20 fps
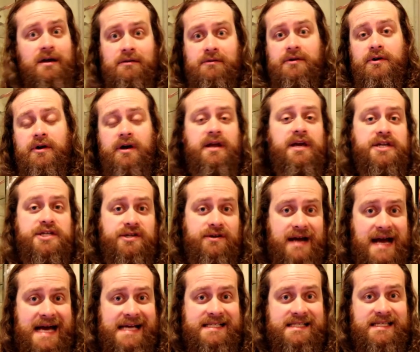you're going to get your
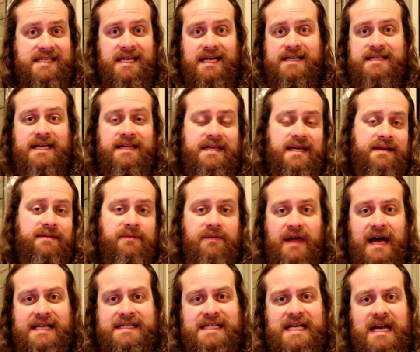ass kicked, and then
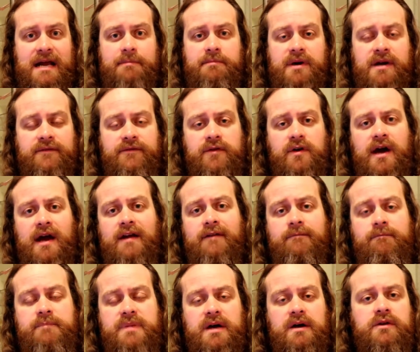that's it. But if you kind
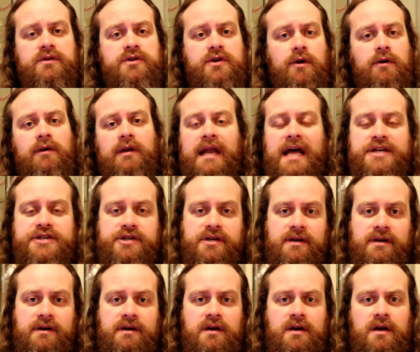of build your
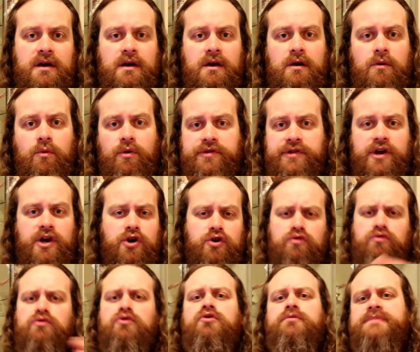legend within a
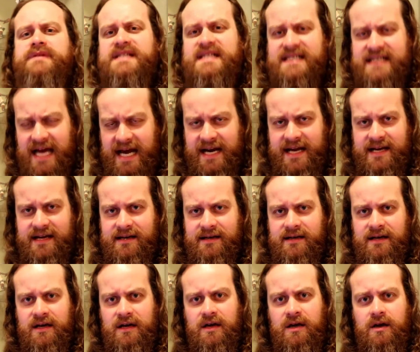group
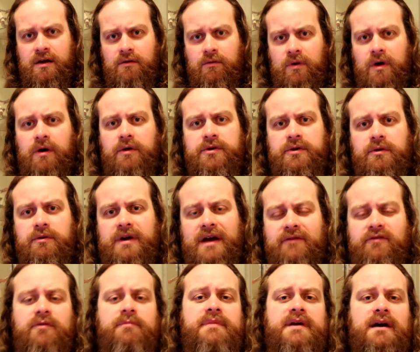setting, well, you'll
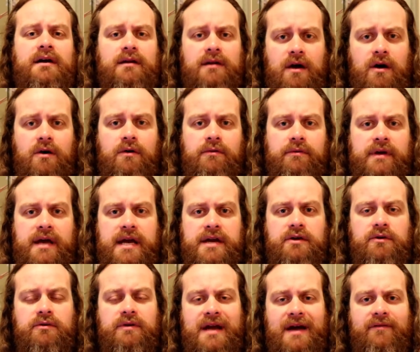never be alone, and
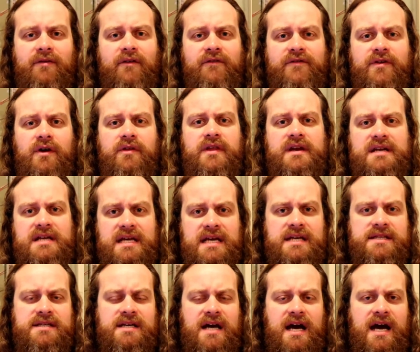you'll never feel the
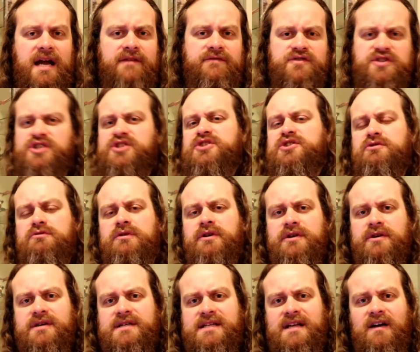need to kind of just do it
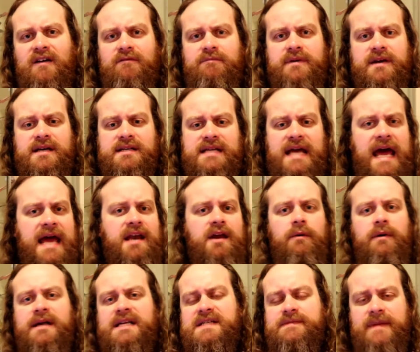yourself because, A, no
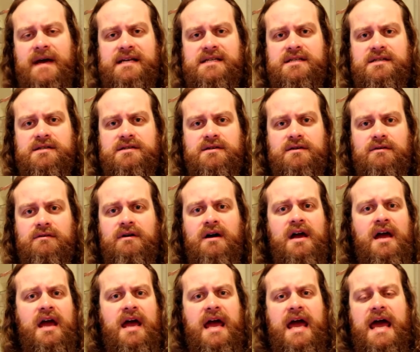one expects you to,
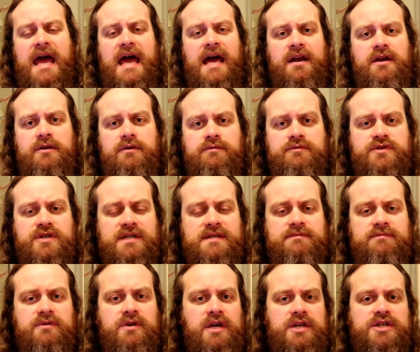and it
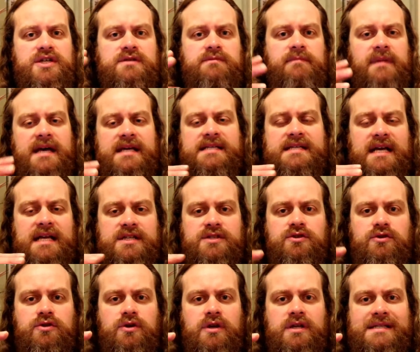just makes sense.
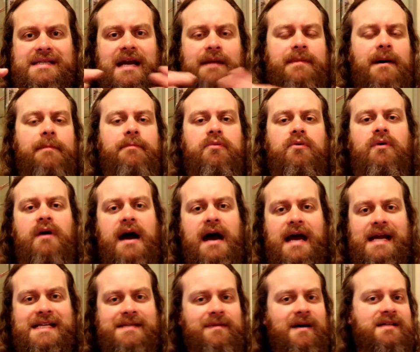It's not about
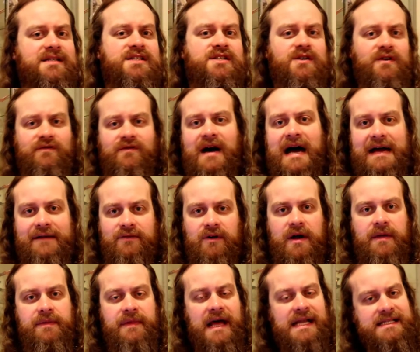pride, it's about survival,
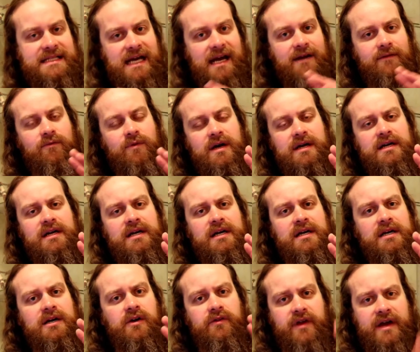and that's kind of what
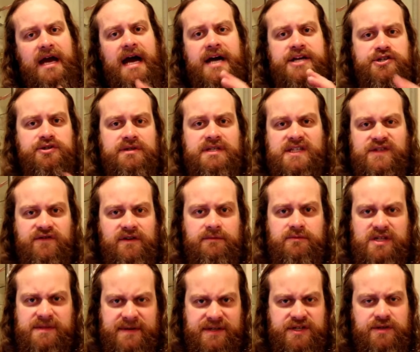the kaiju in this film,
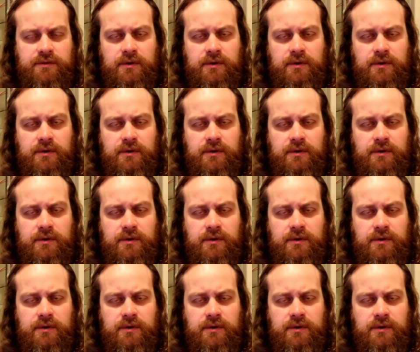especially